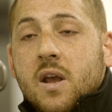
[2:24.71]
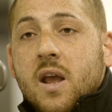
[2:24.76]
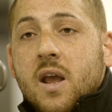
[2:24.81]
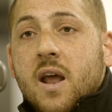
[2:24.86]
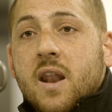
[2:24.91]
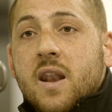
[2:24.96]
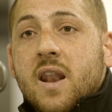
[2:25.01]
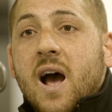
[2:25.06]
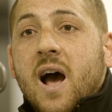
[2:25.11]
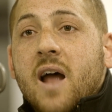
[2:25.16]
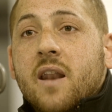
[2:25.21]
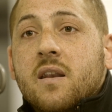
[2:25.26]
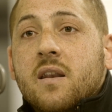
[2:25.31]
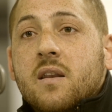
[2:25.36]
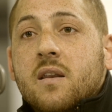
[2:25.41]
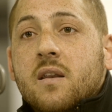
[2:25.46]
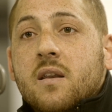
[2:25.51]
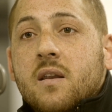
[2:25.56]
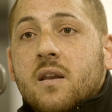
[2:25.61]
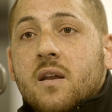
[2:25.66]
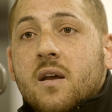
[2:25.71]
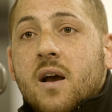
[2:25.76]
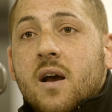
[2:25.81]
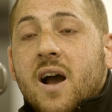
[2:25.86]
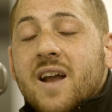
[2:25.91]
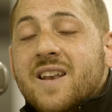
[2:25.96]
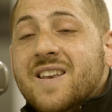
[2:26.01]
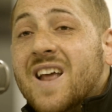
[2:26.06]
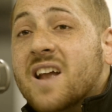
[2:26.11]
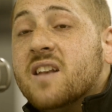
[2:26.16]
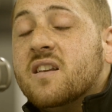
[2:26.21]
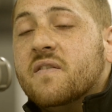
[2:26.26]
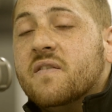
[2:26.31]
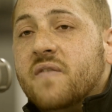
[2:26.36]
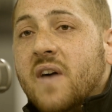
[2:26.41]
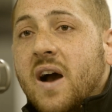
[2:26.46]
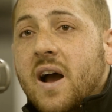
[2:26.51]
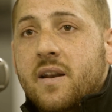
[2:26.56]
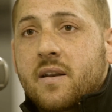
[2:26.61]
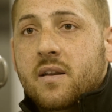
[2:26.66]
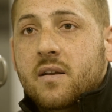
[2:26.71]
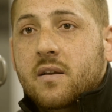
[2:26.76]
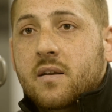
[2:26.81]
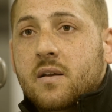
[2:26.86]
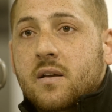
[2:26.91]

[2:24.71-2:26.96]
and not identified